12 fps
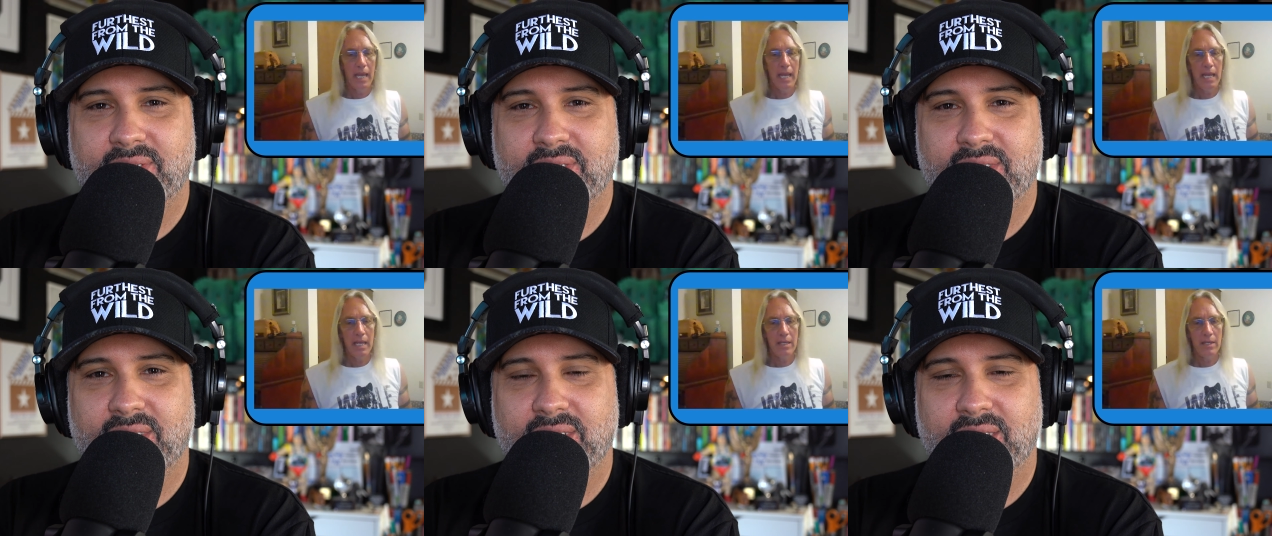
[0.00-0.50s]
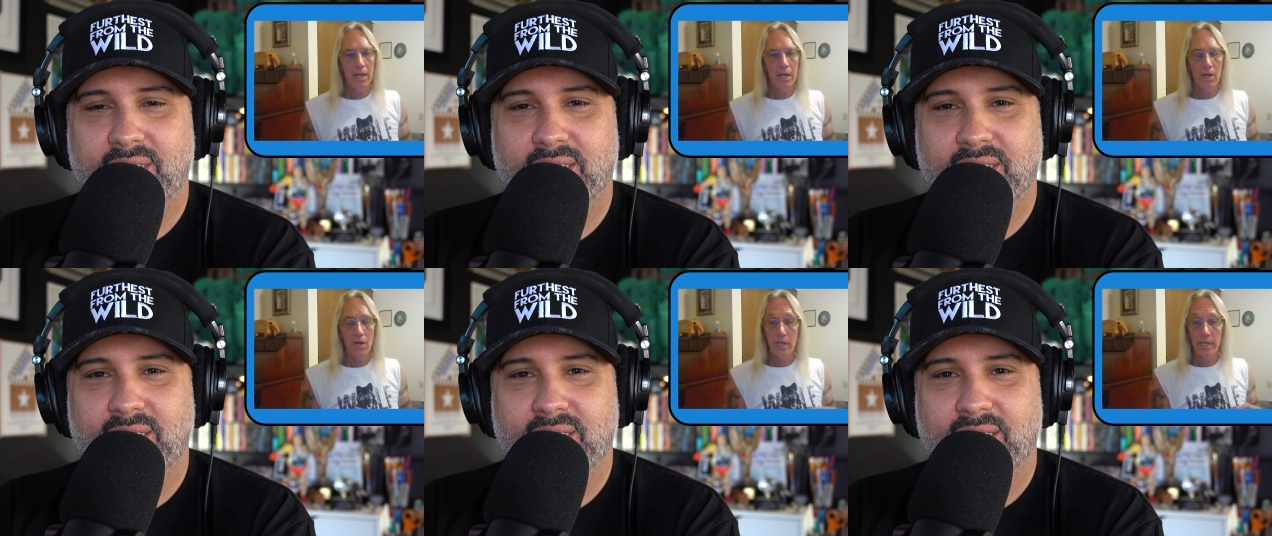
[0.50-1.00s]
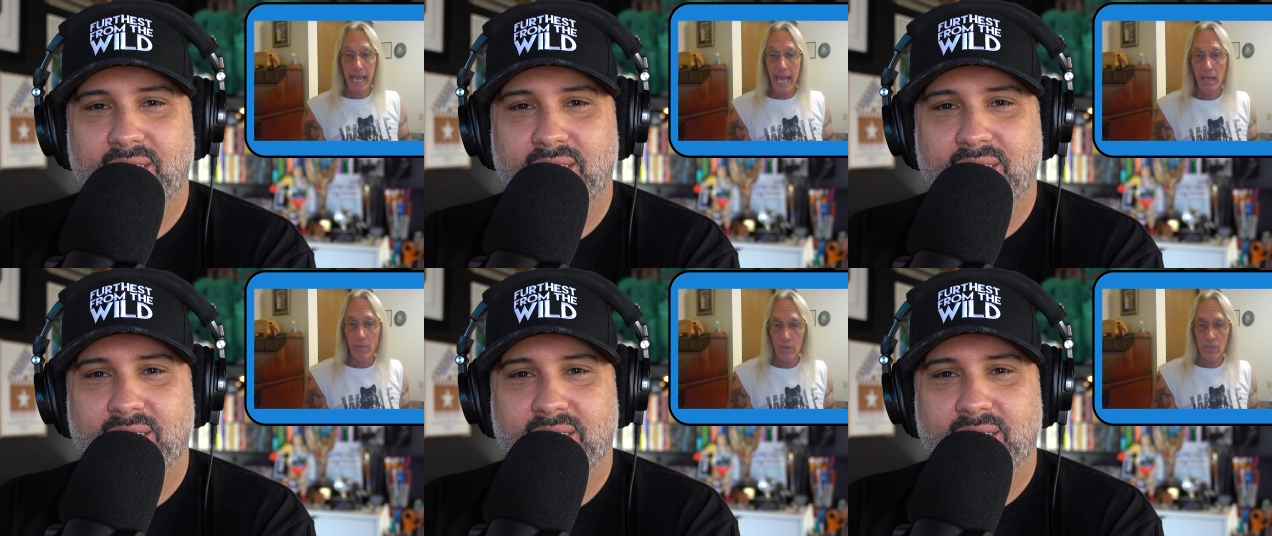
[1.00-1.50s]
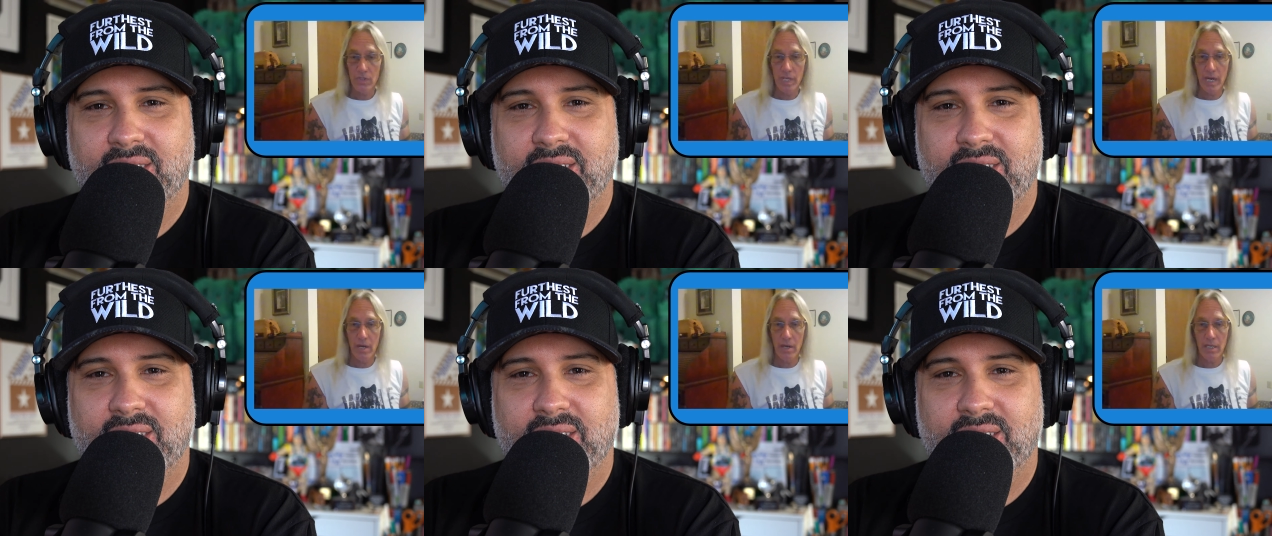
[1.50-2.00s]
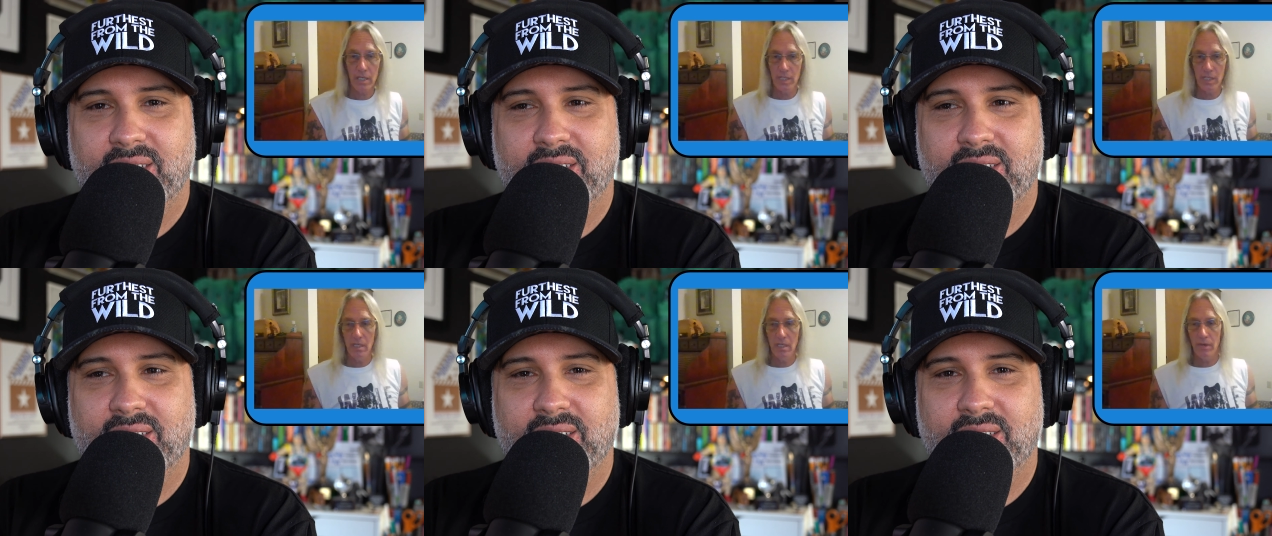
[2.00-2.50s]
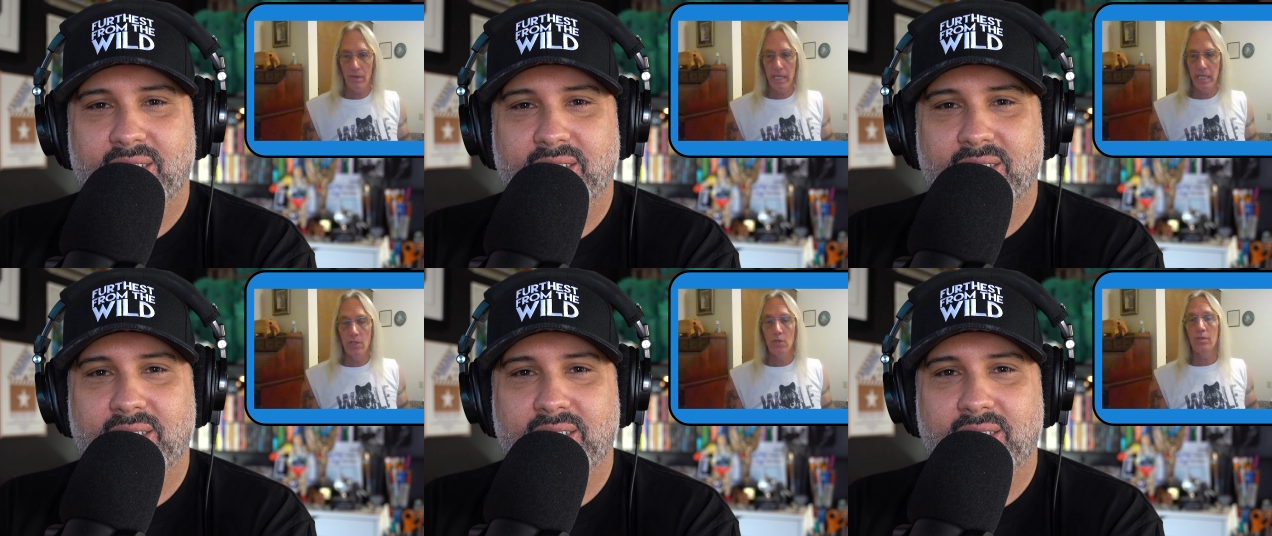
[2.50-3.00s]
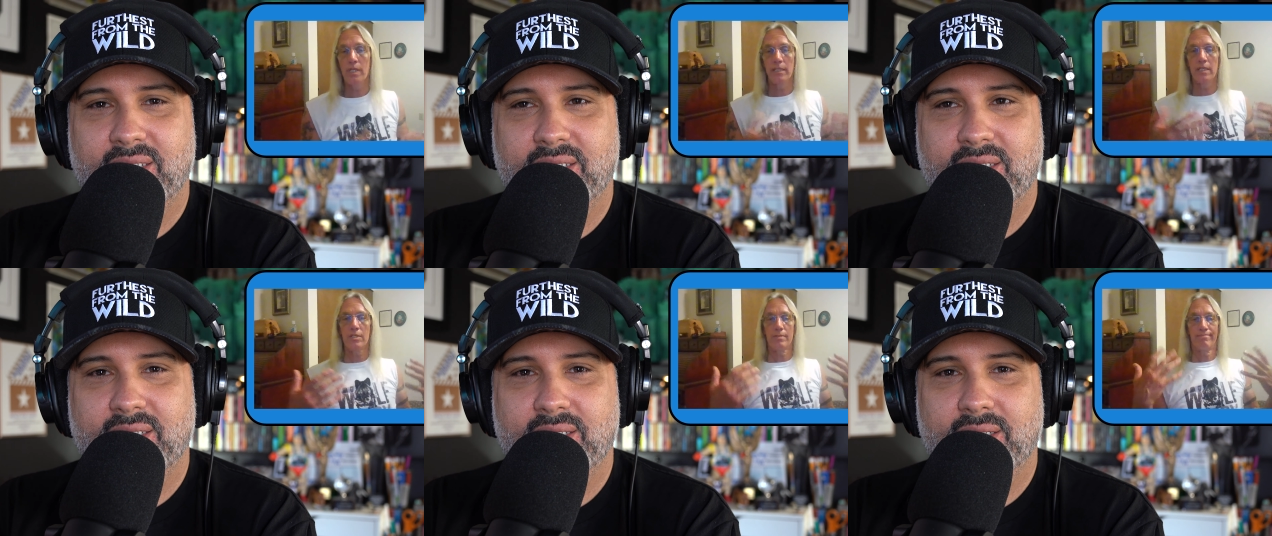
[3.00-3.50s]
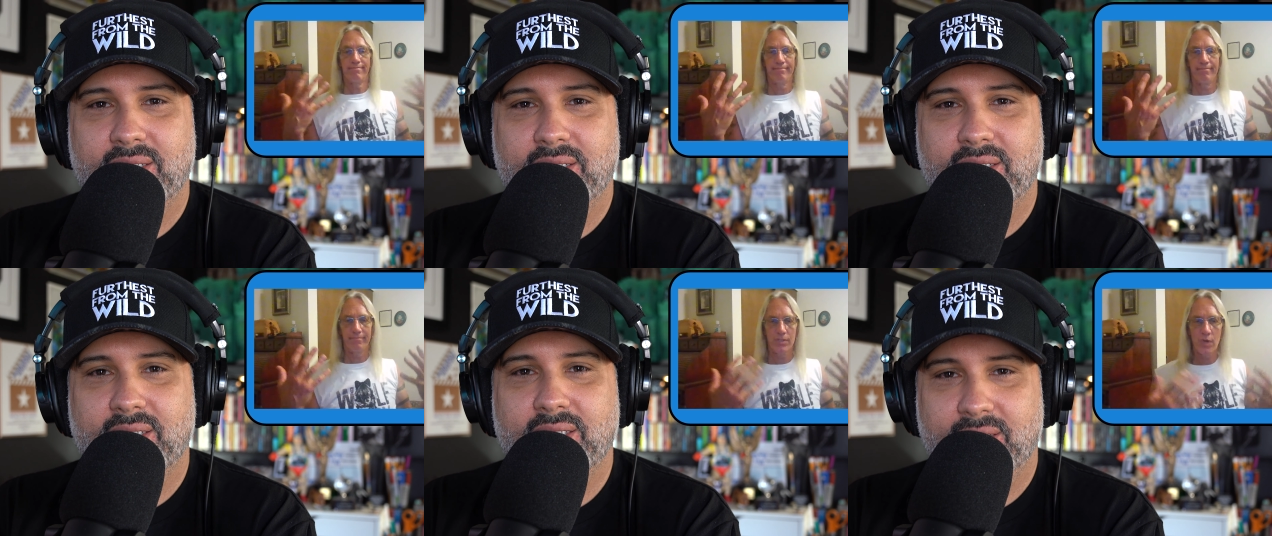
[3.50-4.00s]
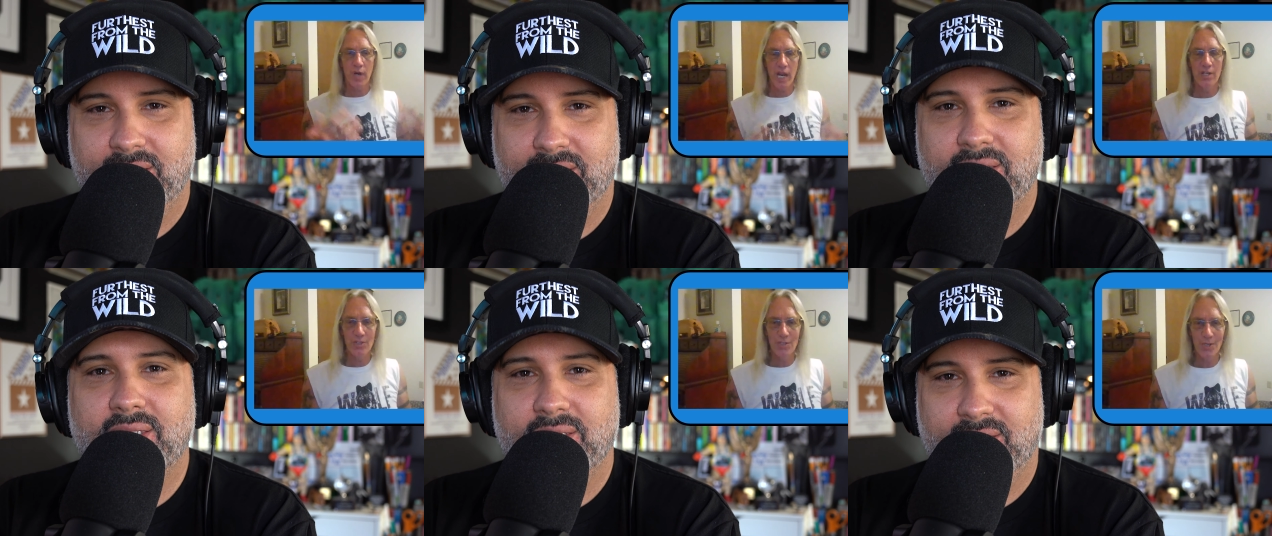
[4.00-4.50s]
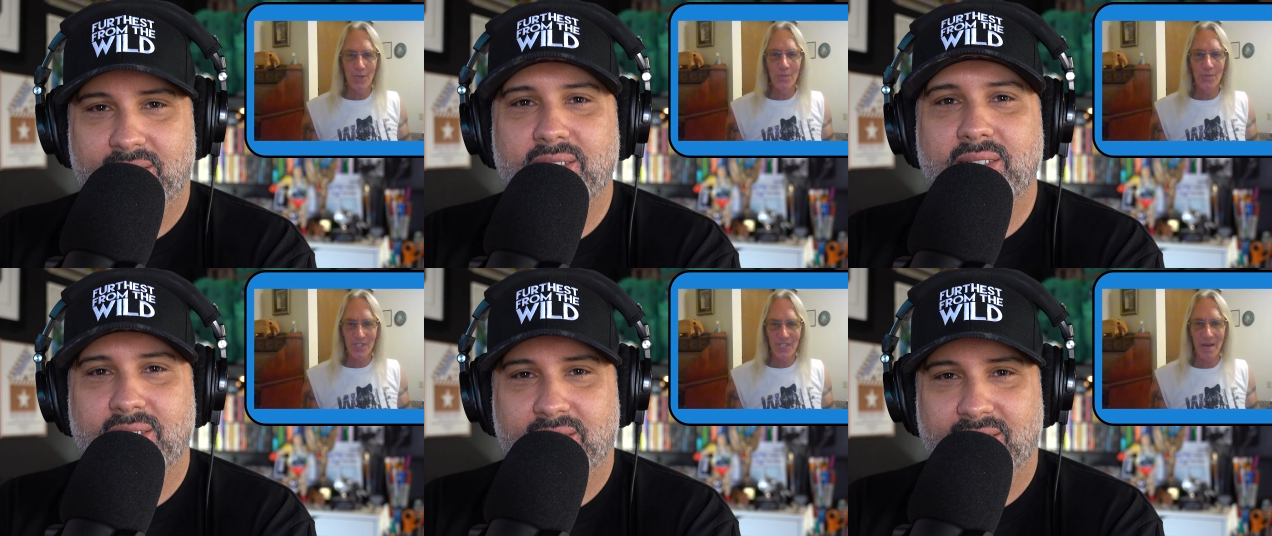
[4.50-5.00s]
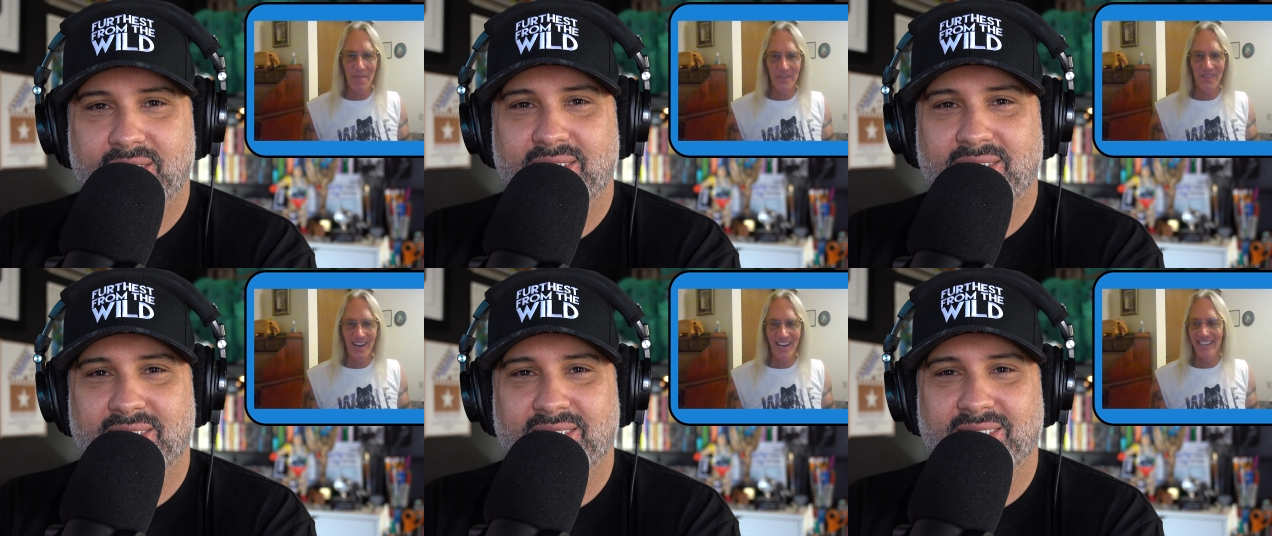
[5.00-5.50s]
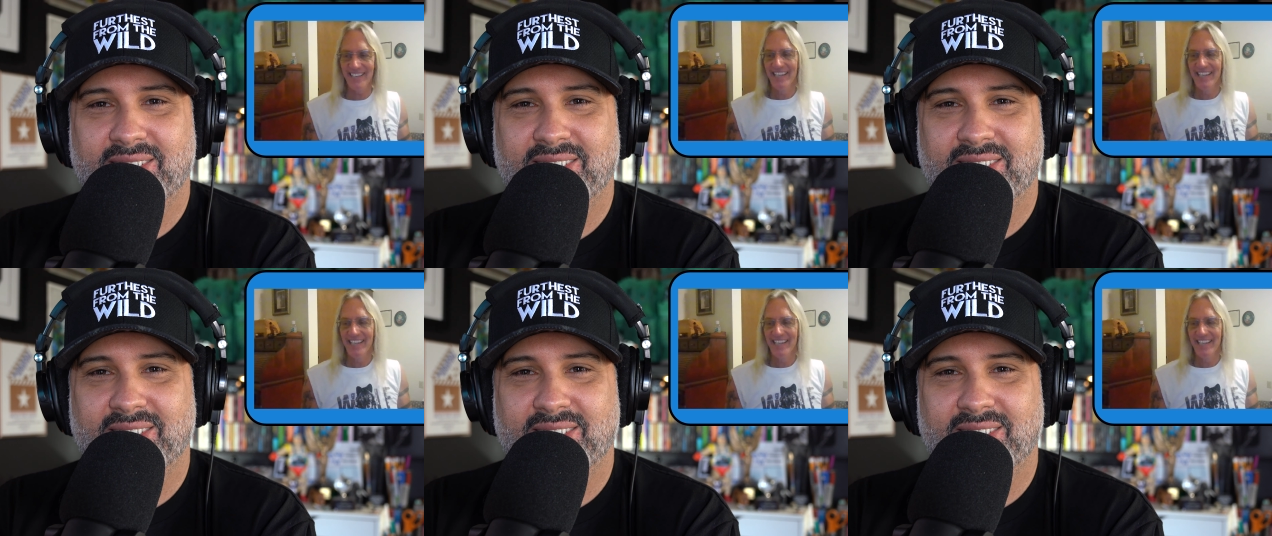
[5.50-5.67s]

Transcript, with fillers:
Speaker 1: And uh, her dad was there because you know he knew that this strange dude was coming, right?